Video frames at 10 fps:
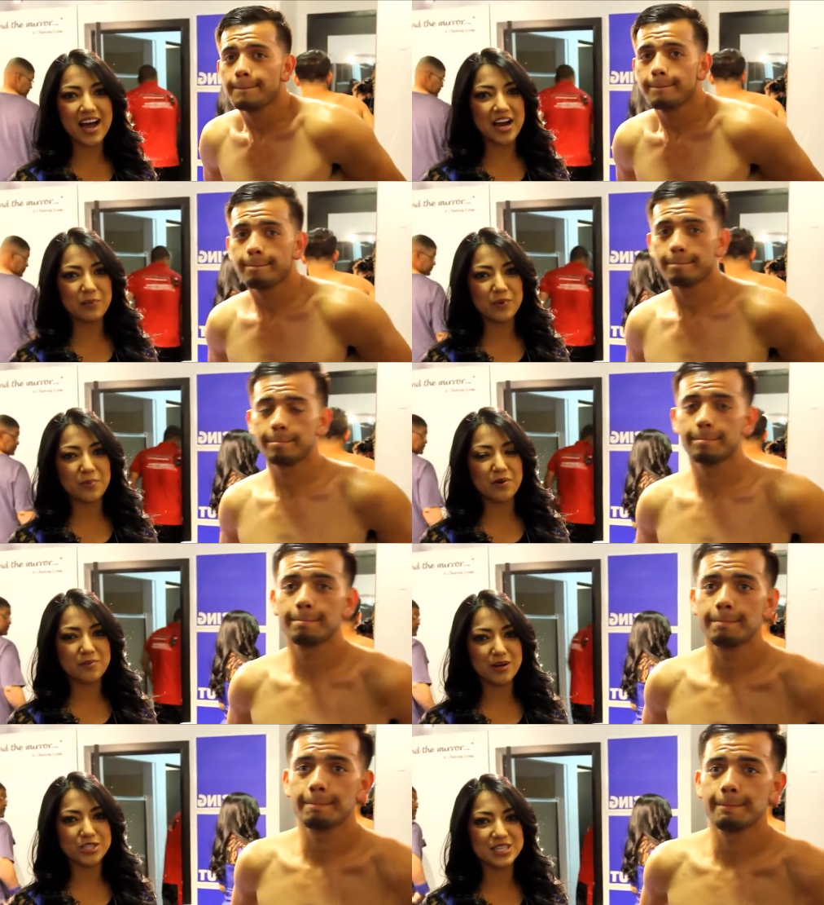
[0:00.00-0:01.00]
Speaker 1: Iron Boy
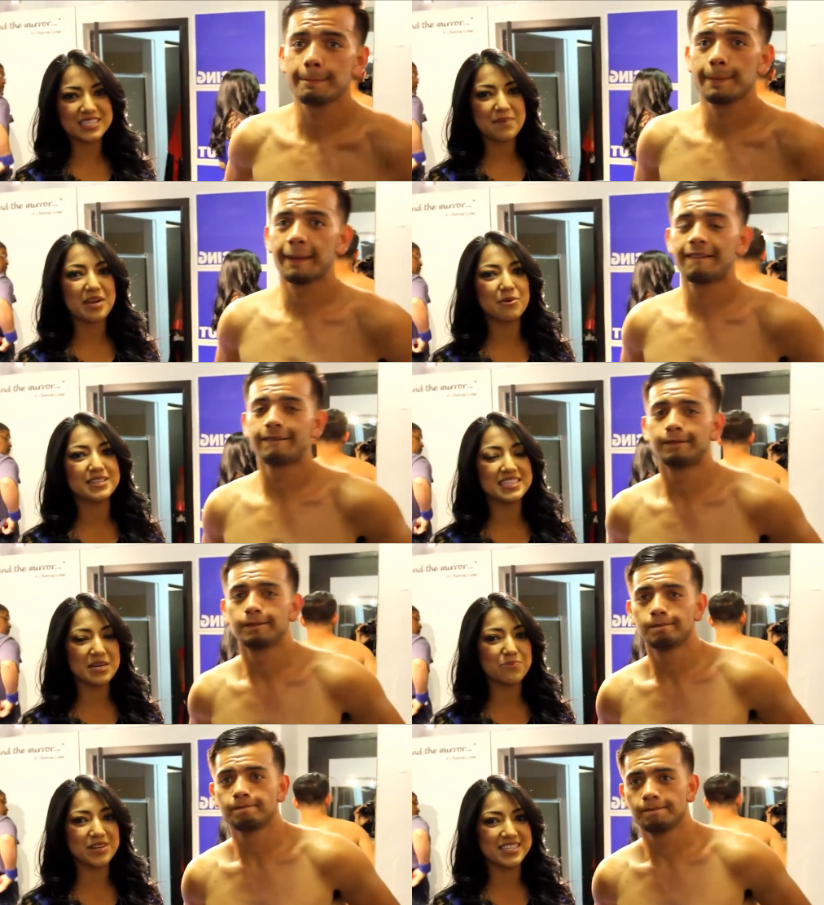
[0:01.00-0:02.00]
Promotions. I'm here with
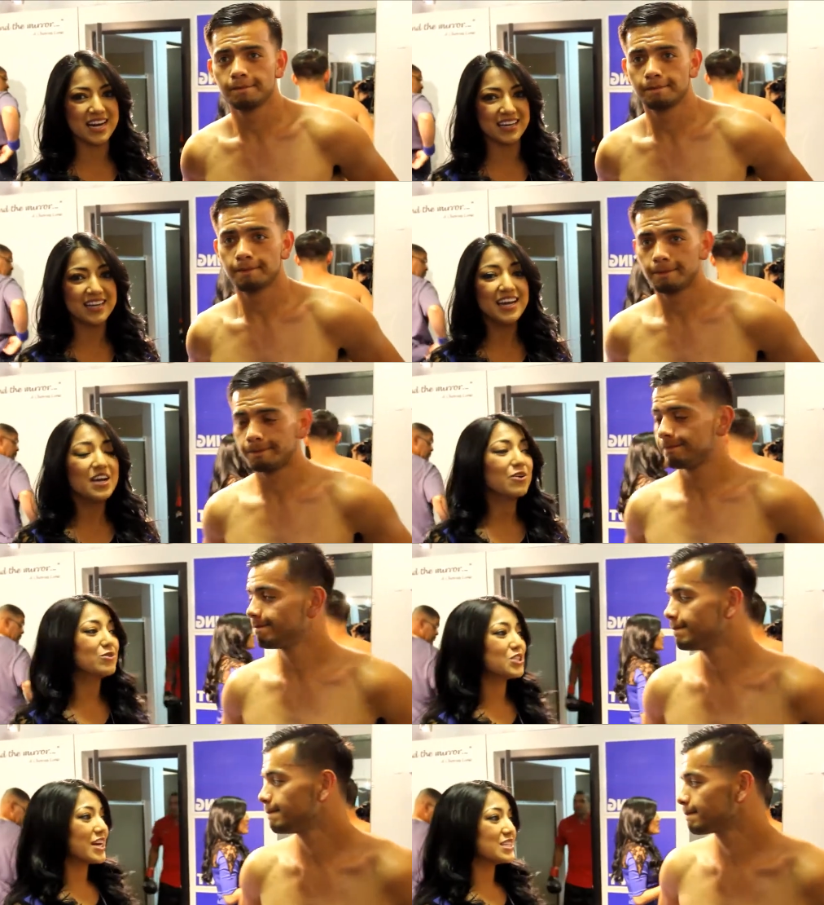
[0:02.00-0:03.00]
Tim Riddle,
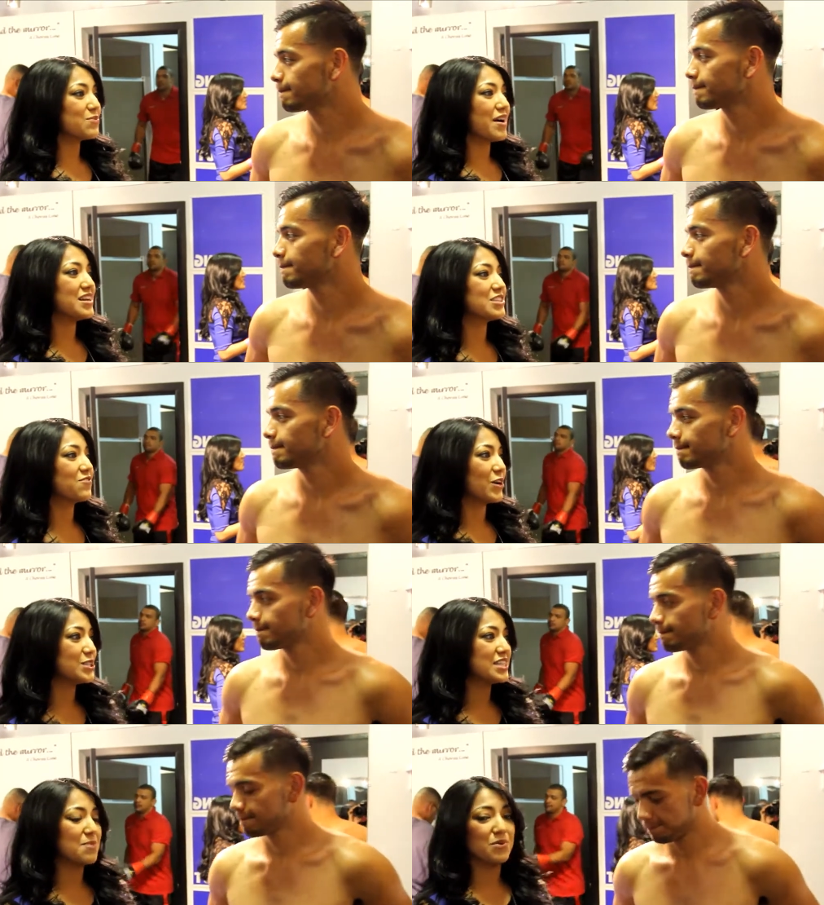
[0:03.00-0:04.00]
who just won his
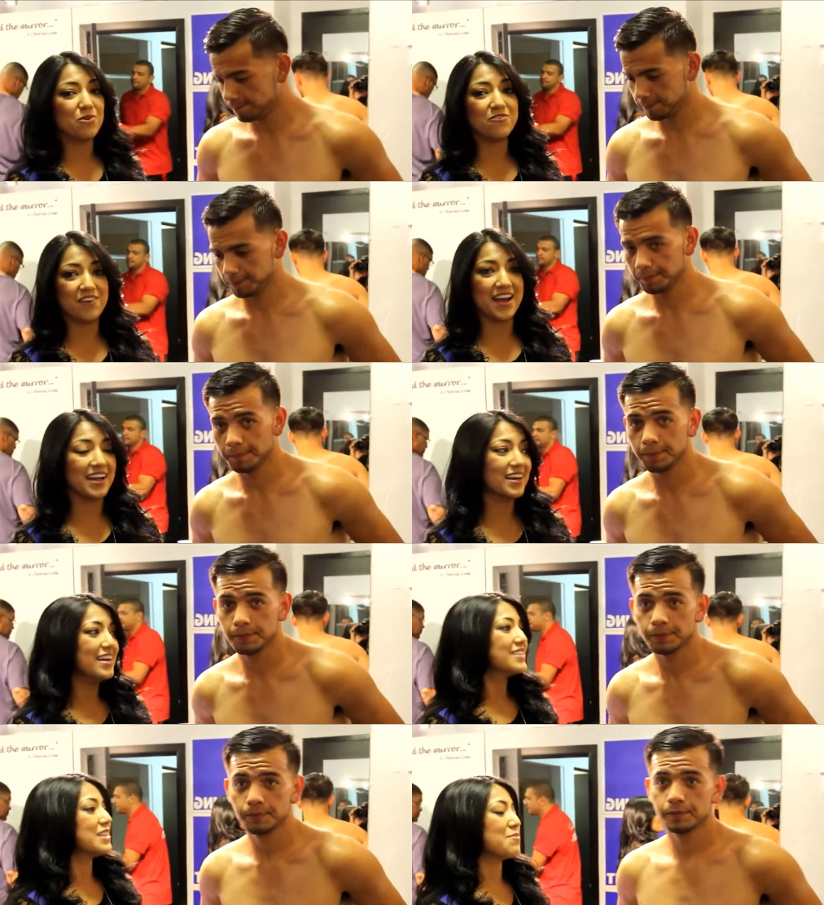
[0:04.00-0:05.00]
first debut fight.
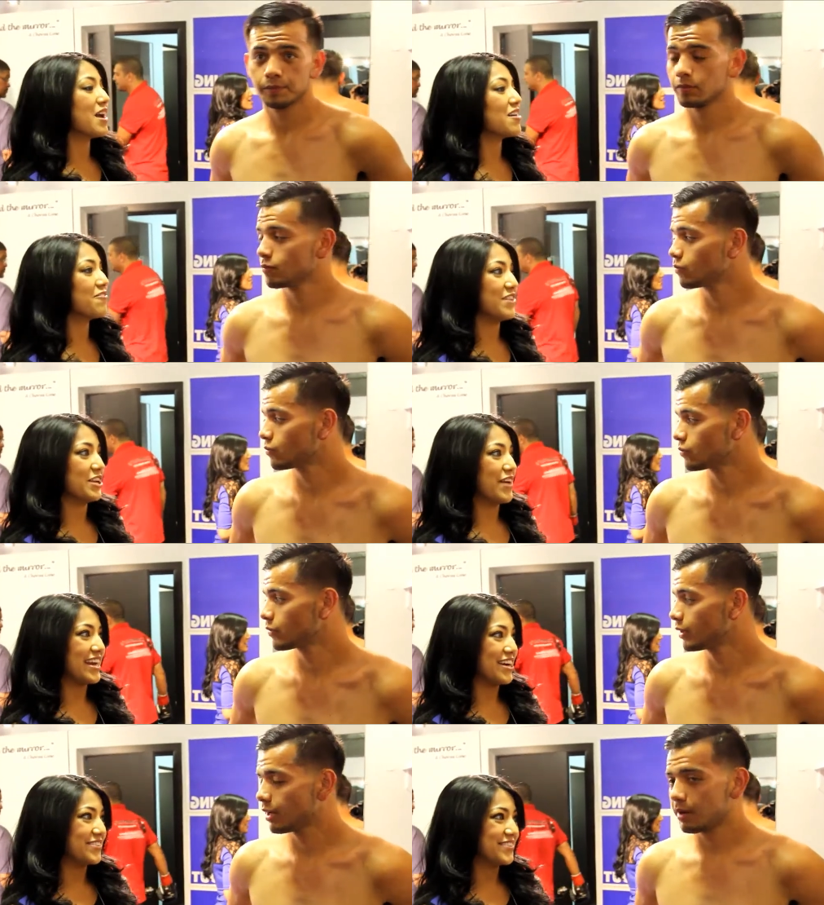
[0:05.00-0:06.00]
Tell me how you're feeling right
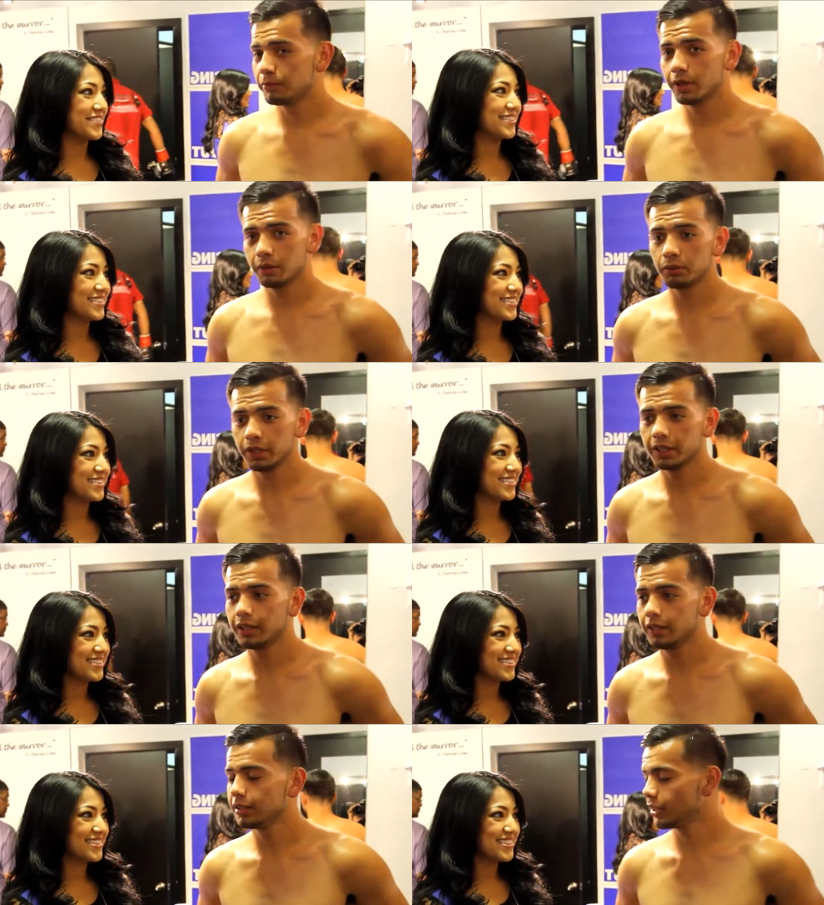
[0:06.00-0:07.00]
now.
Speaker 2: I'm feeling pretty
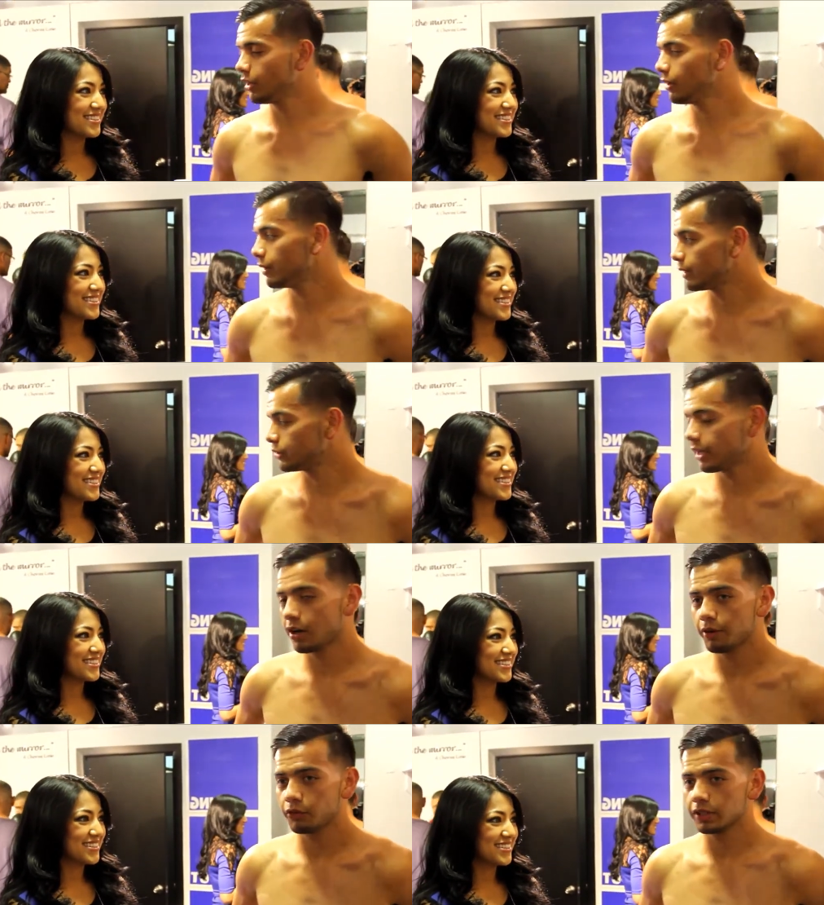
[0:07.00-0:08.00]
good. You know, I trained
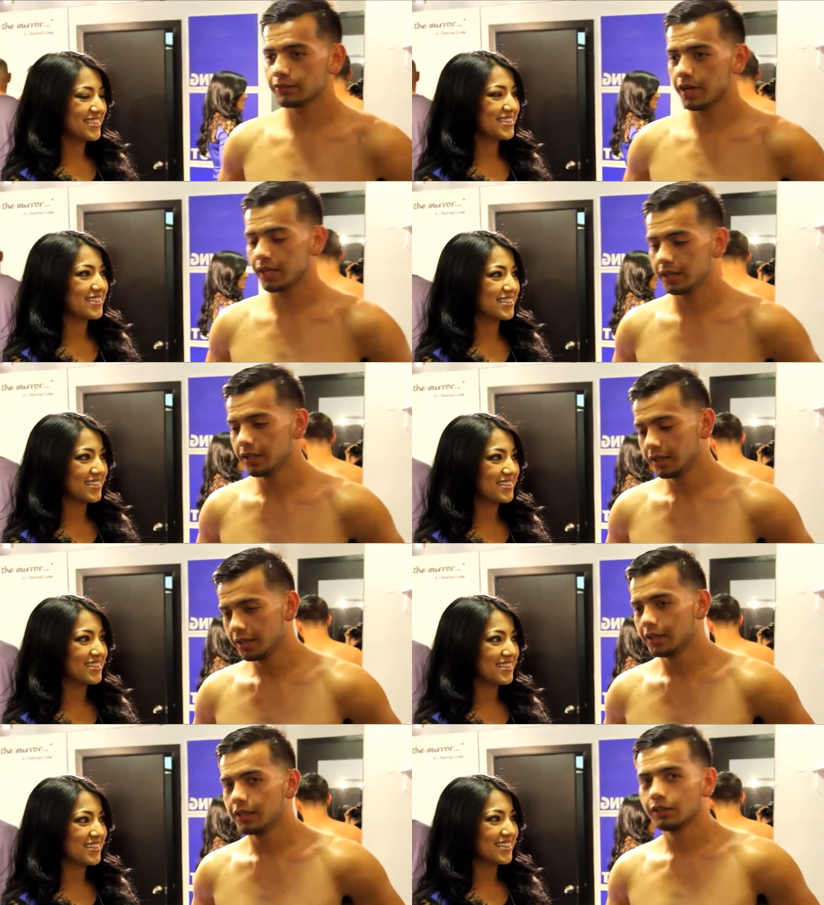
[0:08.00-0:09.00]
hard for this fight,
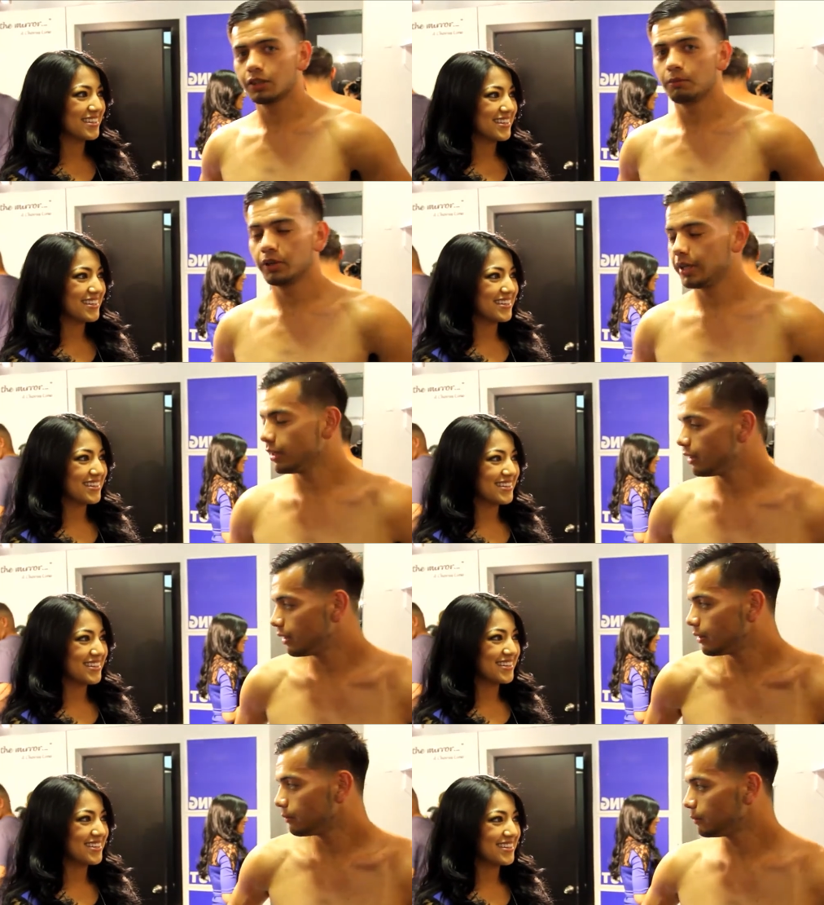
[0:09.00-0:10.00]
so I'm feeling
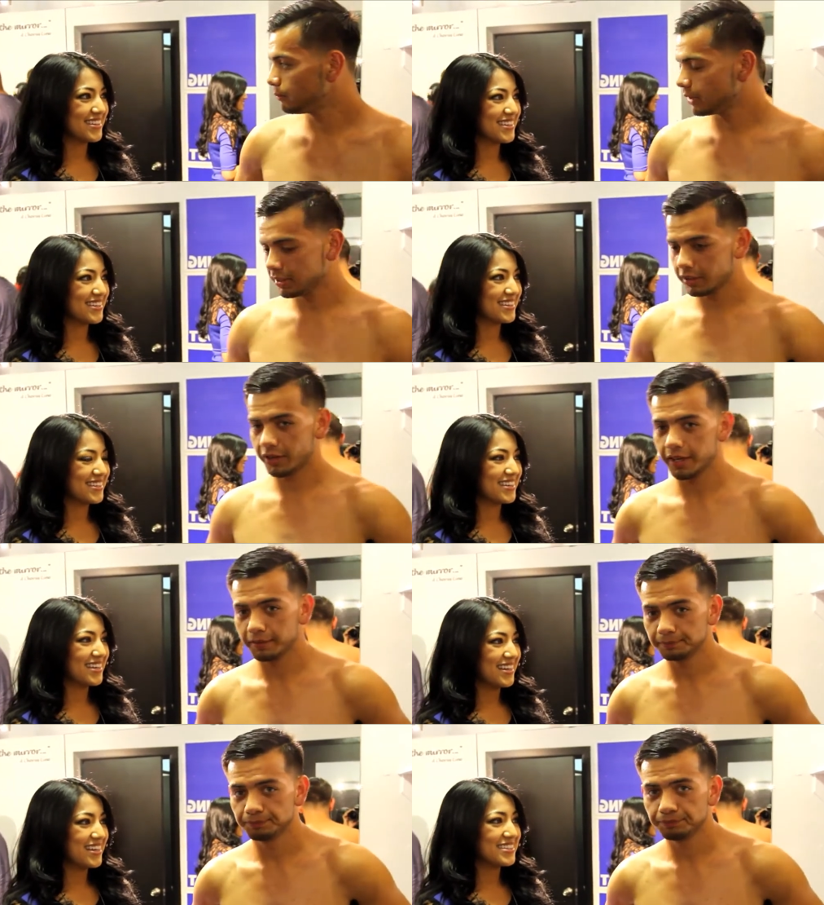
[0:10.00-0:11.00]
uh, pretty good right
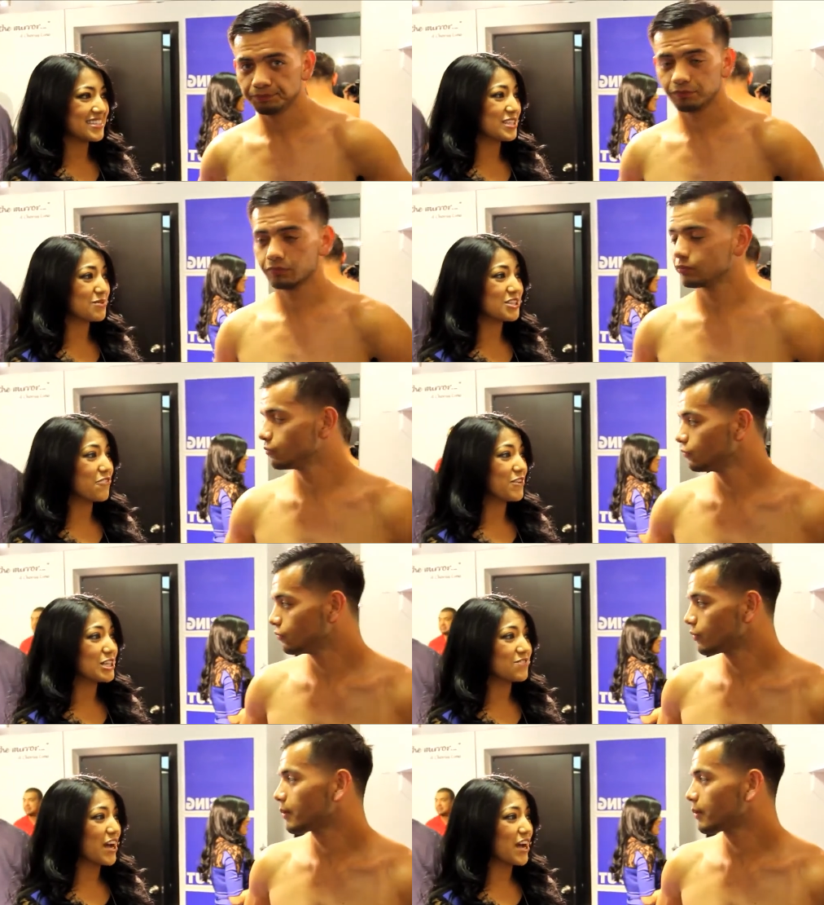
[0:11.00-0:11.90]
now.
Speaker 1: Since this was your first